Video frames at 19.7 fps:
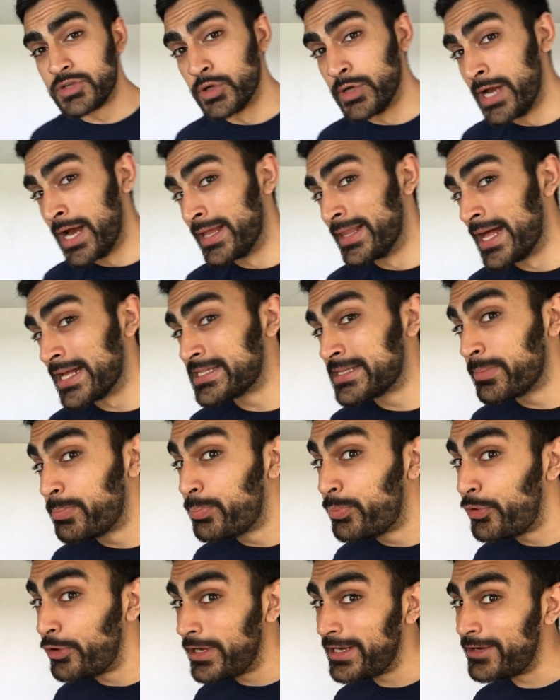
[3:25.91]
So yeah, that's a
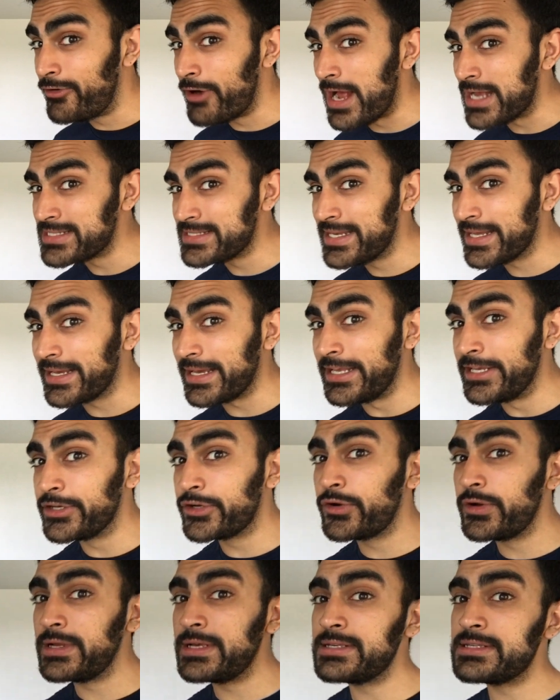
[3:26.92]
pretty drastic
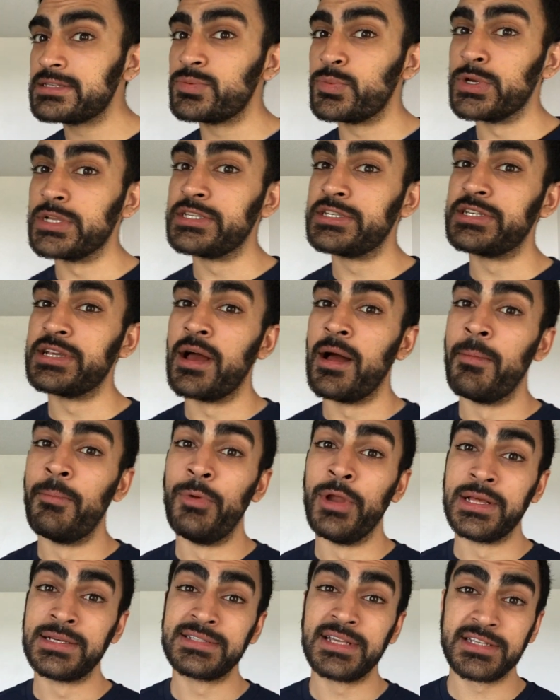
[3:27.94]
increase, which uh,
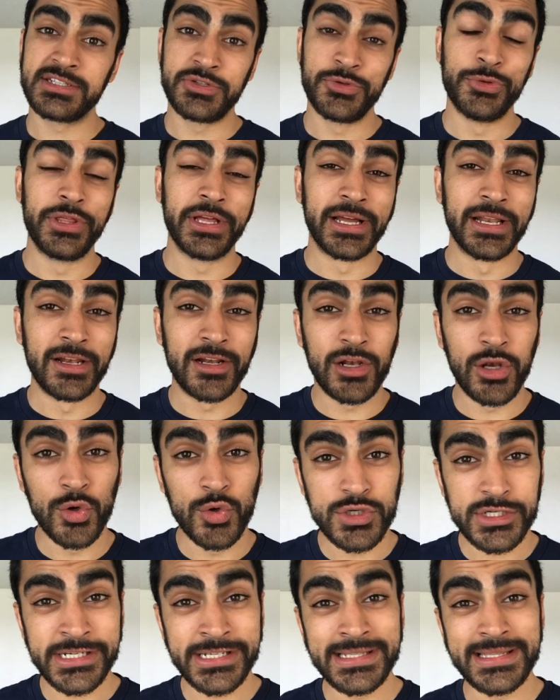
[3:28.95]
brings us to the
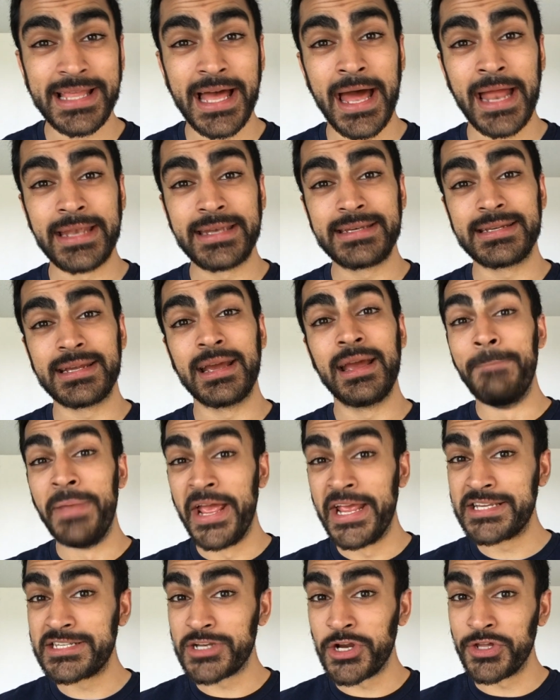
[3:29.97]
conclusion that
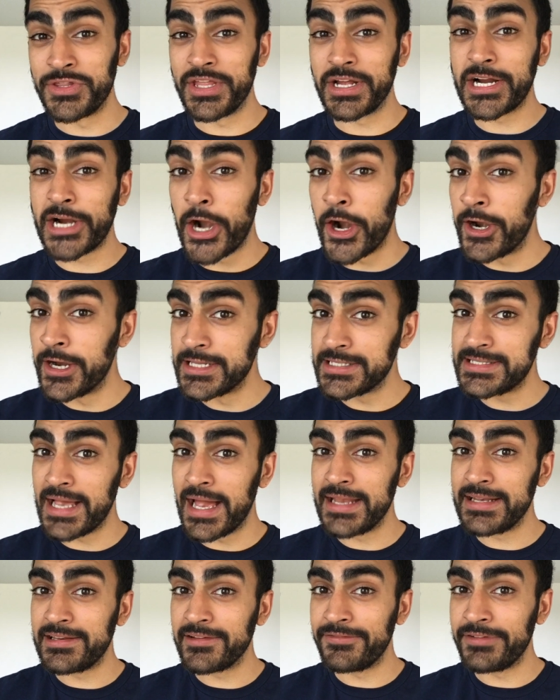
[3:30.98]
based on the current
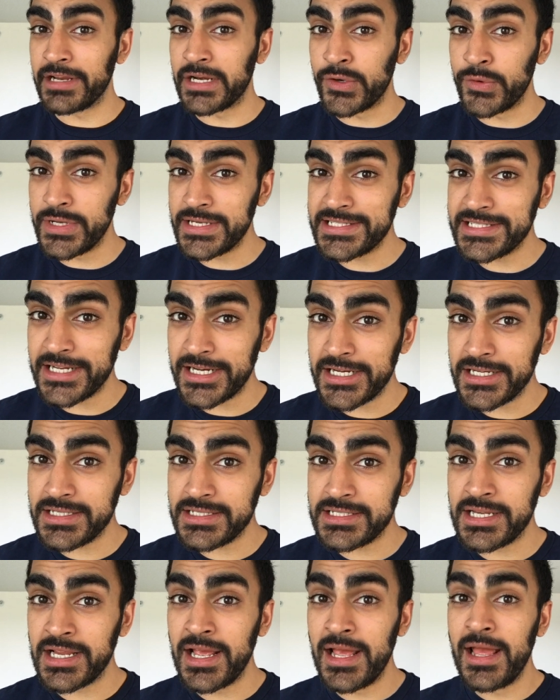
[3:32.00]
scientific
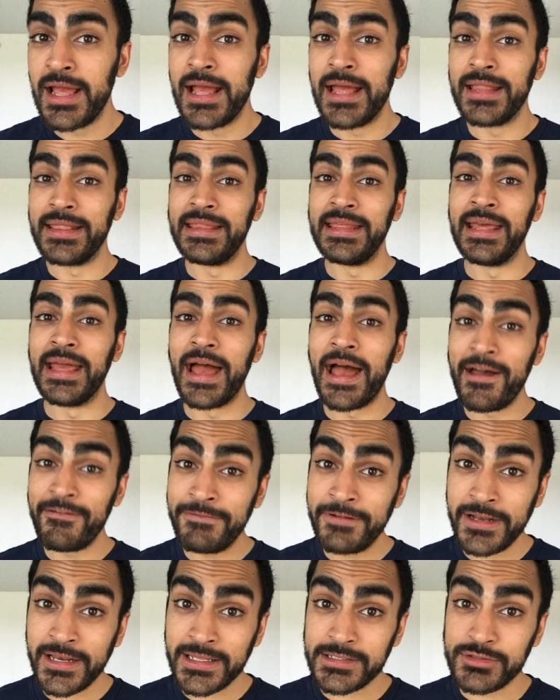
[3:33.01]
research, the
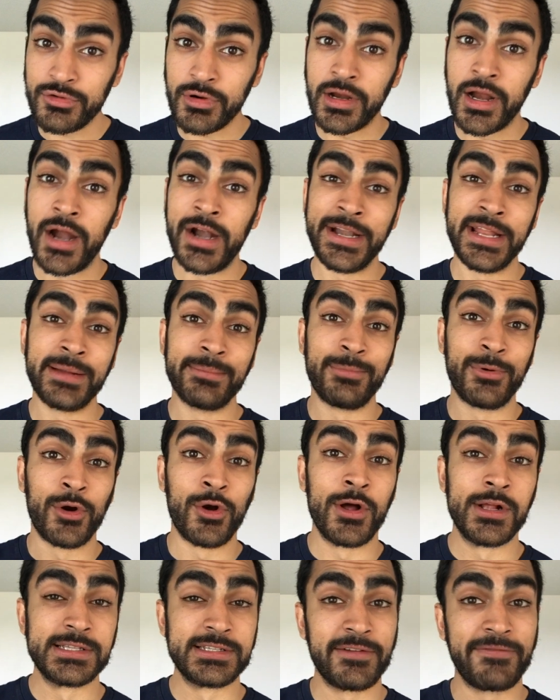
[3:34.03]
evidence regarding
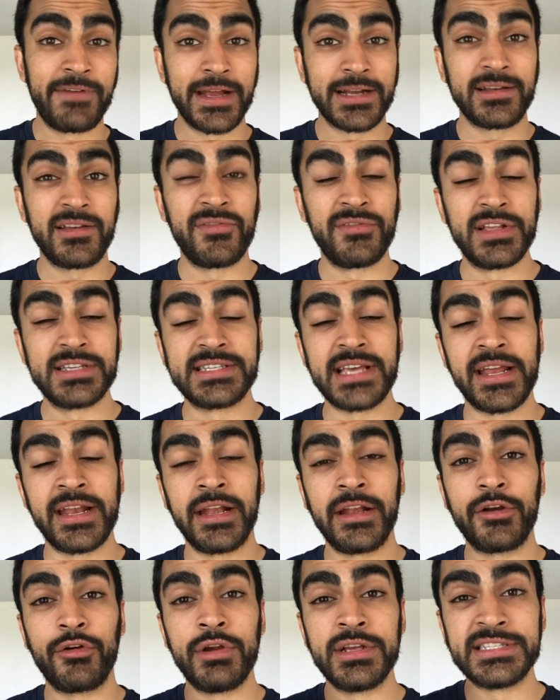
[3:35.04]
boron's effectiveness at
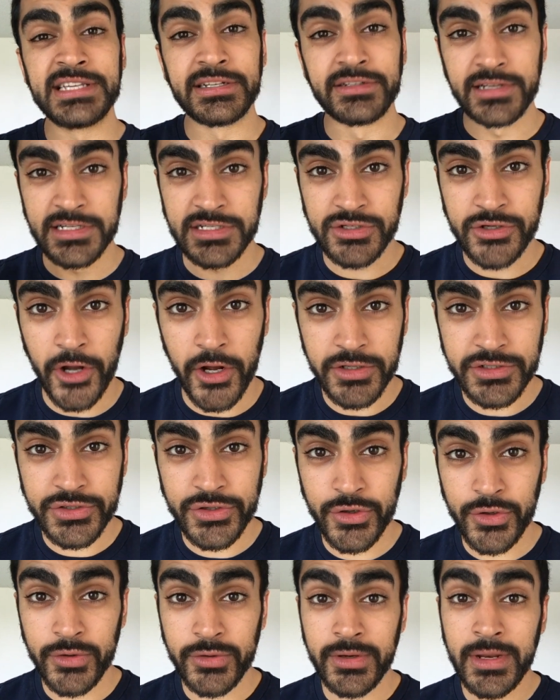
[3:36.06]
increasing
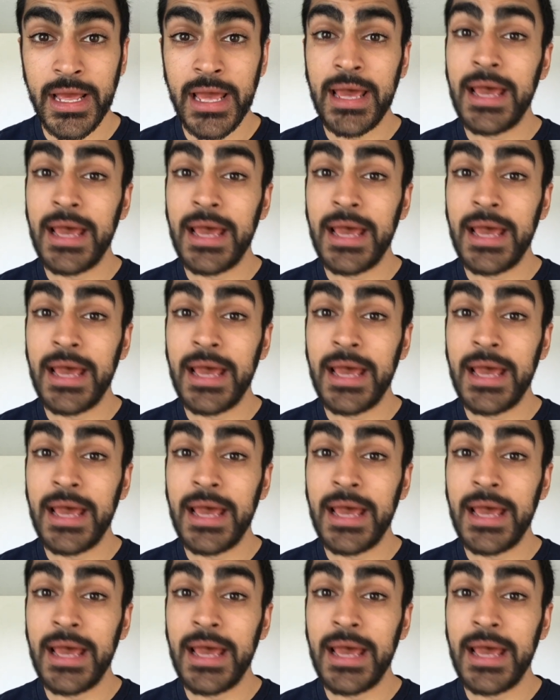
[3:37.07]
testosterone